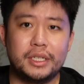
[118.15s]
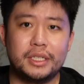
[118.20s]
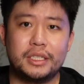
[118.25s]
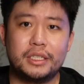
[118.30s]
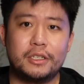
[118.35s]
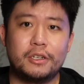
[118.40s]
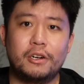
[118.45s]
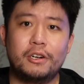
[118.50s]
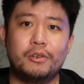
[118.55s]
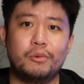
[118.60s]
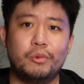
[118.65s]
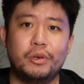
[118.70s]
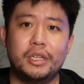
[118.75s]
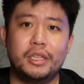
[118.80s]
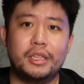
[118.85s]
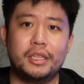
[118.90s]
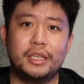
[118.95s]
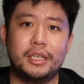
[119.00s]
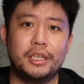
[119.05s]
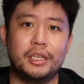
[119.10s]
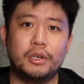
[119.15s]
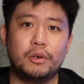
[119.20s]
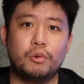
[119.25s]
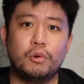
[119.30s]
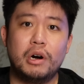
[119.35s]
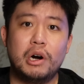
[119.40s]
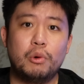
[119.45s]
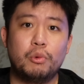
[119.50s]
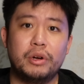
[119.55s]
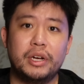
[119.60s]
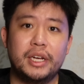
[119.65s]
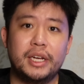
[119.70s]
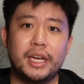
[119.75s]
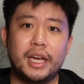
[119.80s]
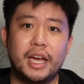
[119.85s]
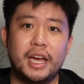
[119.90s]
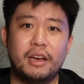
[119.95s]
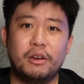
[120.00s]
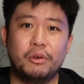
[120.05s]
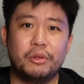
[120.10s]
is start with the
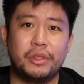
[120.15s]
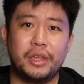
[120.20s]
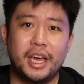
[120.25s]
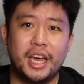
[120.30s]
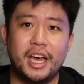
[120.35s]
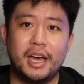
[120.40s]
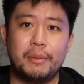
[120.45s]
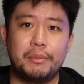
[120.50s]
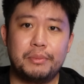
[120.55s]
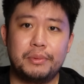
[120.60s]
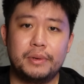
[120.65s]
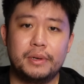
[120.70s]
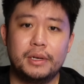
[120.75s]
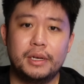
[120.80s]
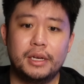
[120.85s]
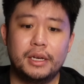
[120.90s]
Huawei Health app.